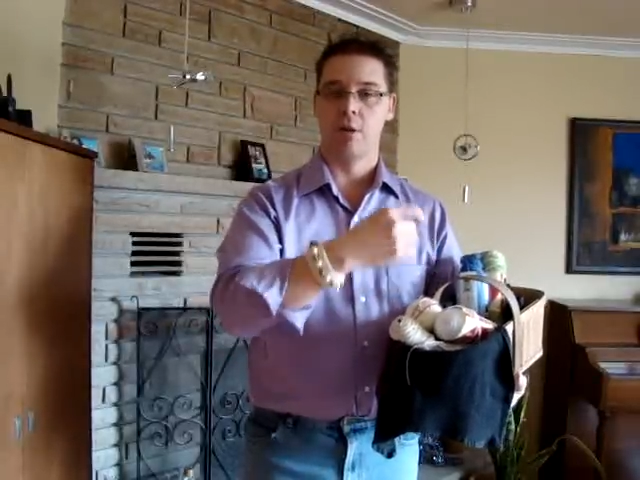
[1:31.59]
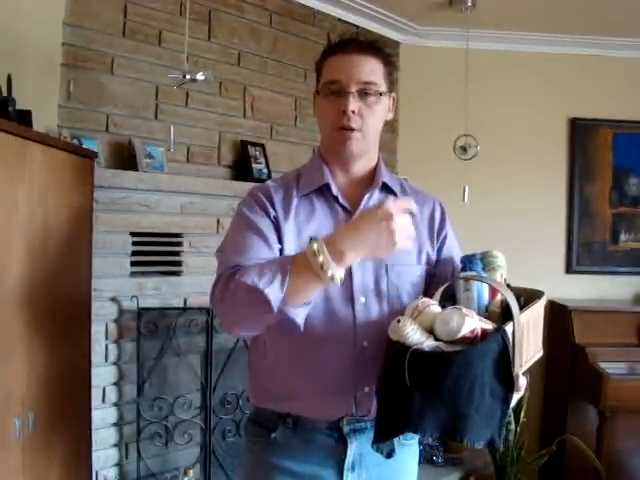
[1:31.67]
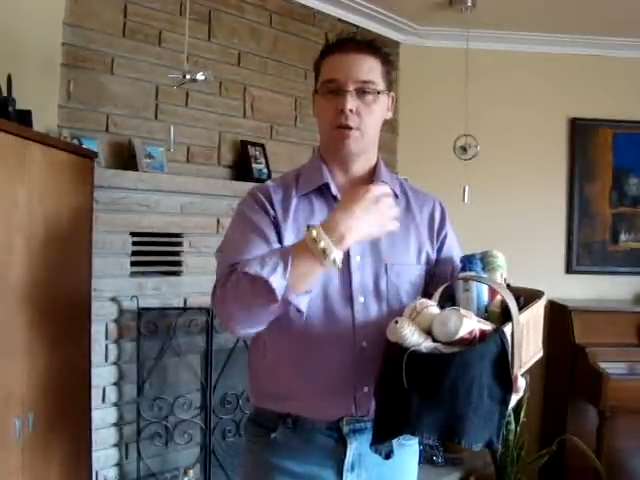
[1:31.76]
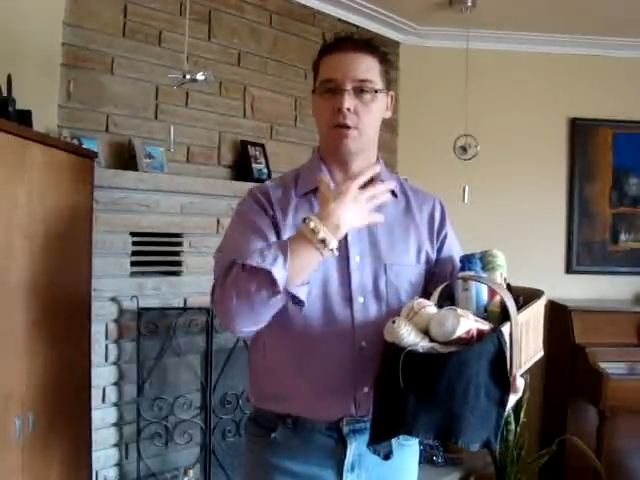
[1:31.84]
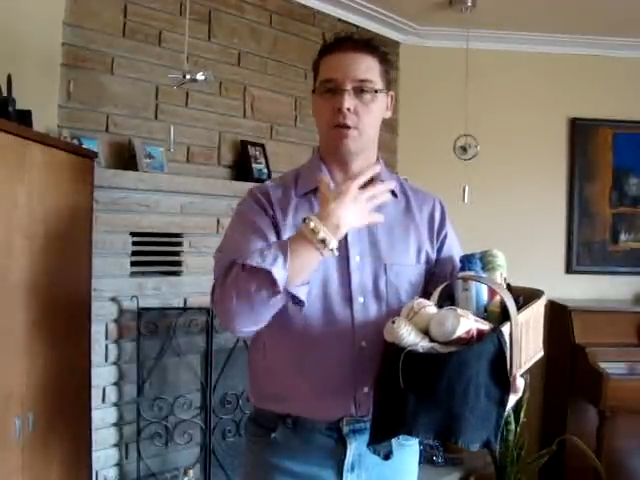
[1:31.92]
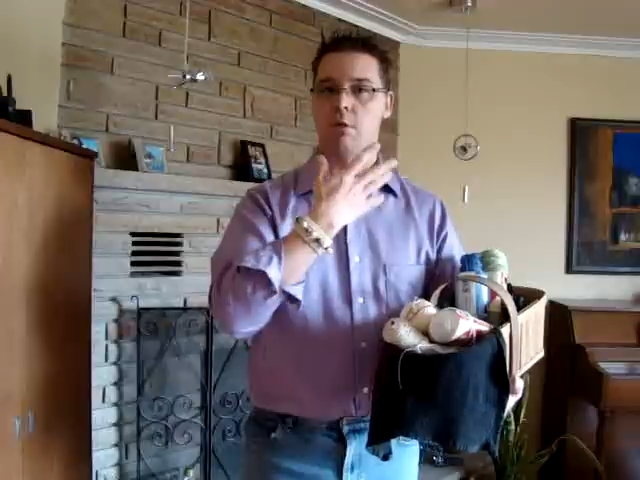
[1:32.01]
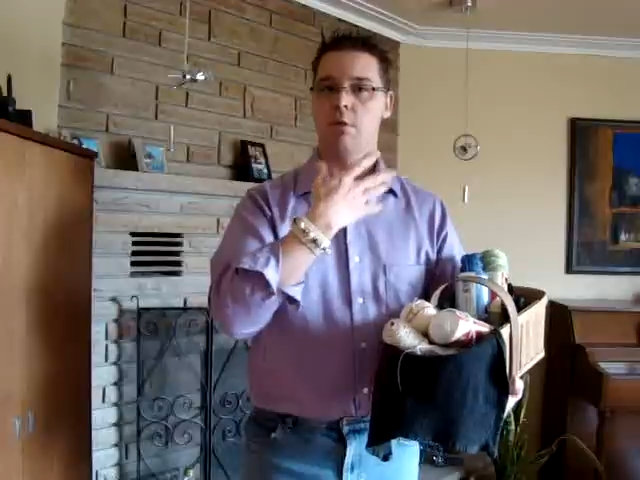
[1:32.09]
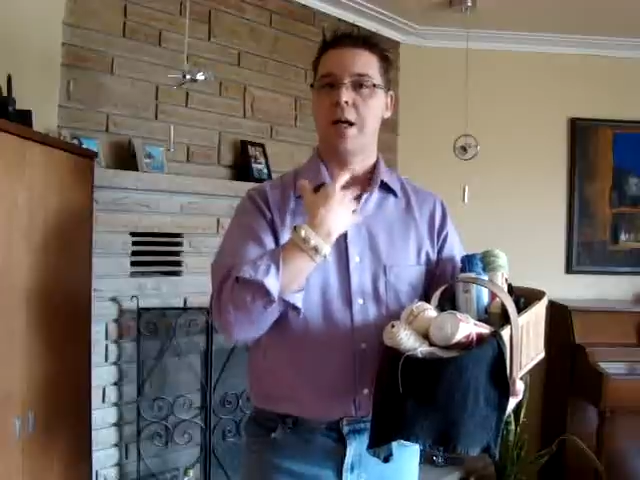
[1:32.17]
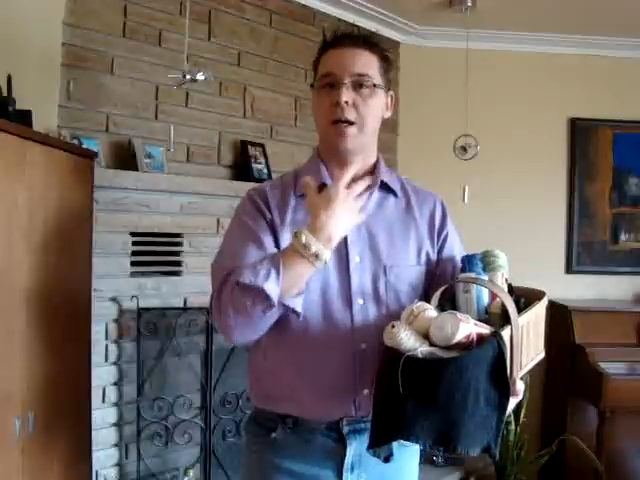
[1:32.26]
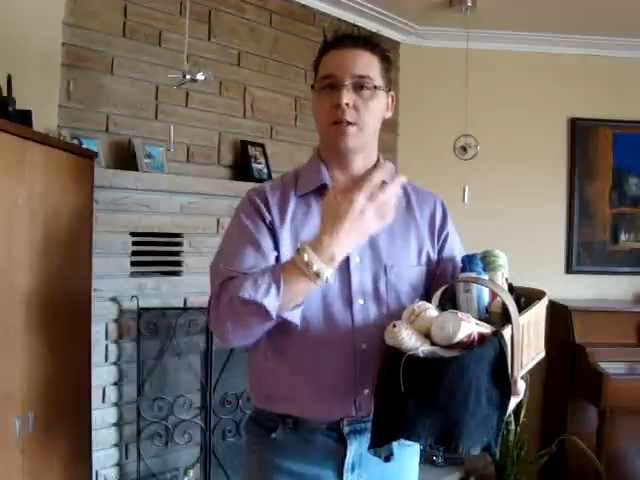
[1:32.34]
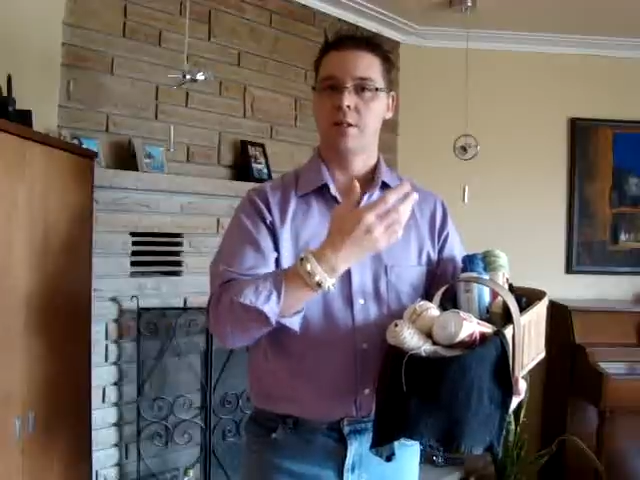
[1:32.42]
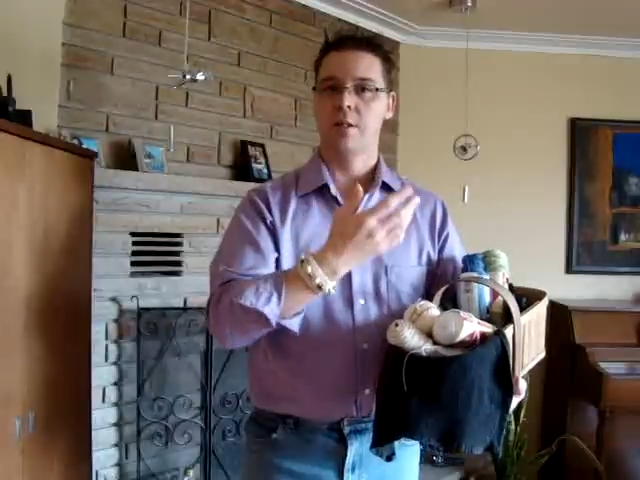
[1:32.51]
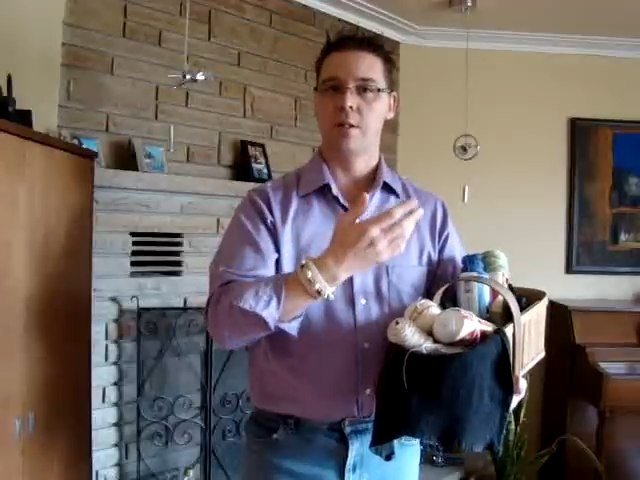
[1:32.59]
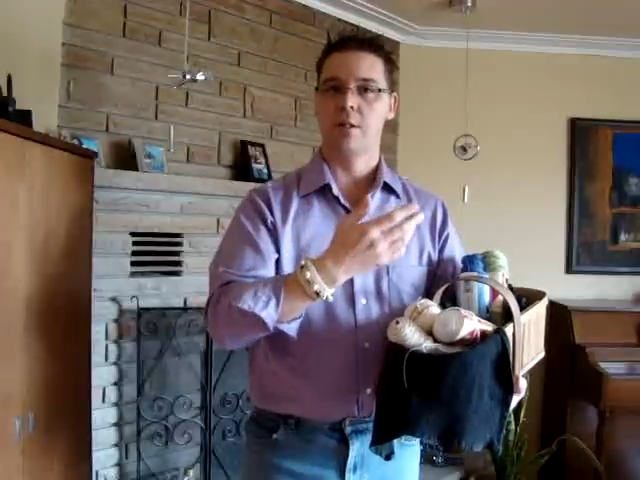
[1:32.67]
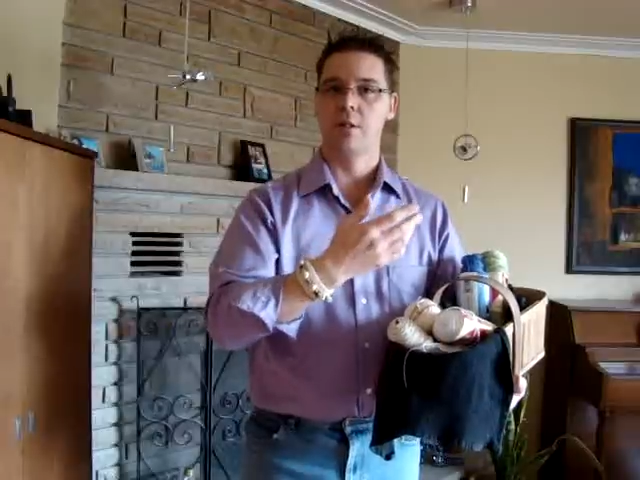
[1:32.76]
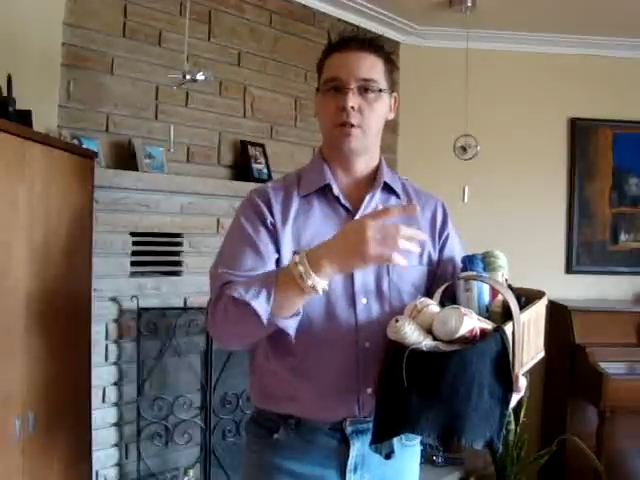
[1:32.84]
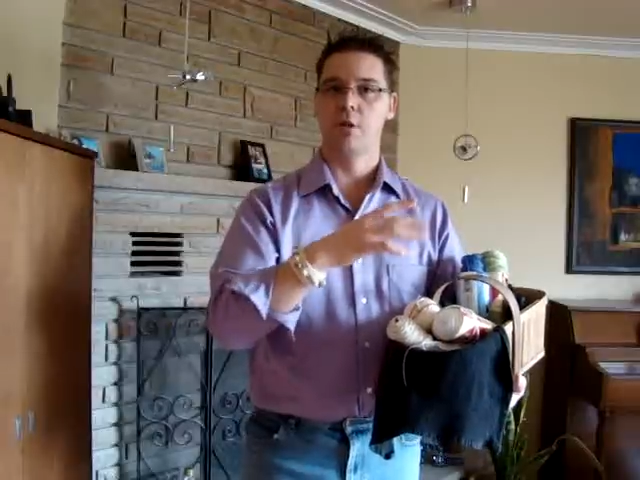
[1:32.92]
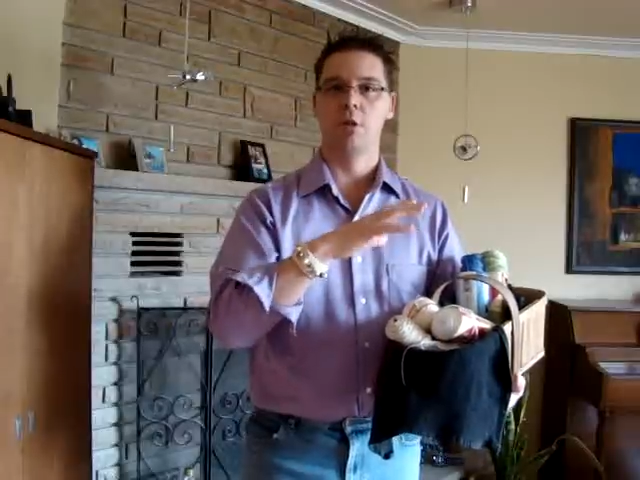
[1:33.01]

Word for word: you can do necklaces,